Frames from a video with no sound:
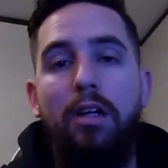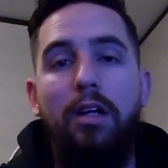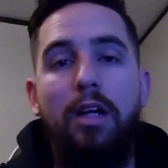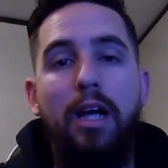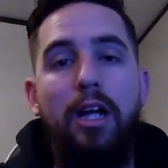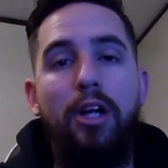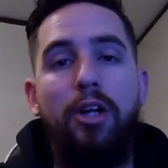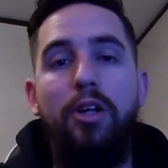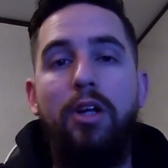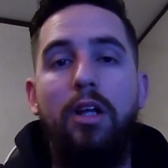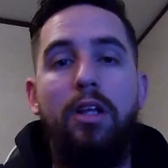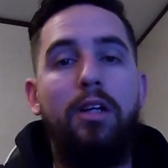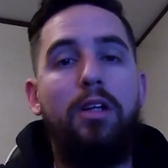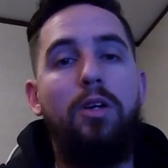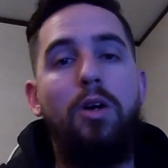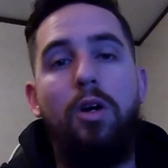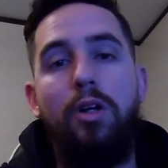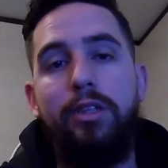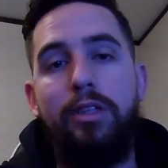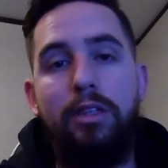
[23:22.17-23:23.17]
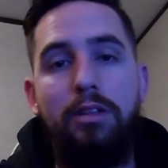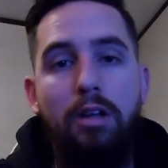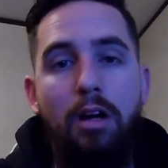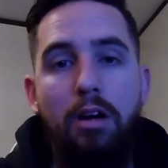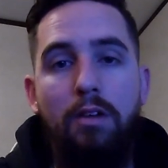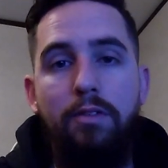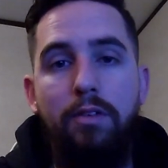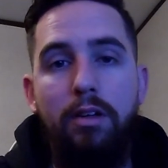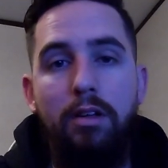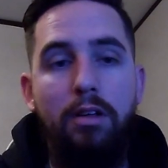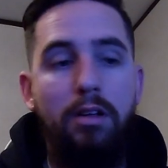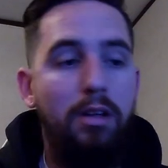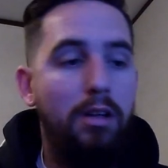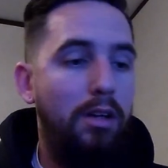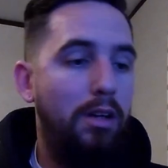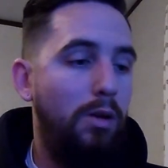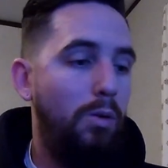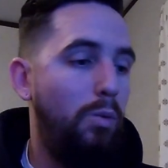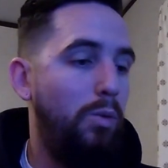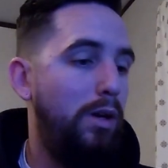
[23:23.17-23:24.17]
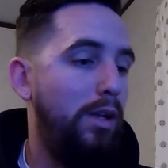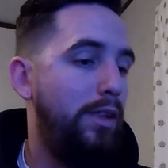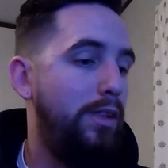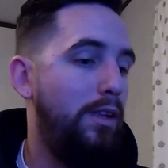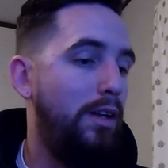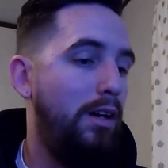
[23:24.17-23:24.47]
at another Cars and Coffee with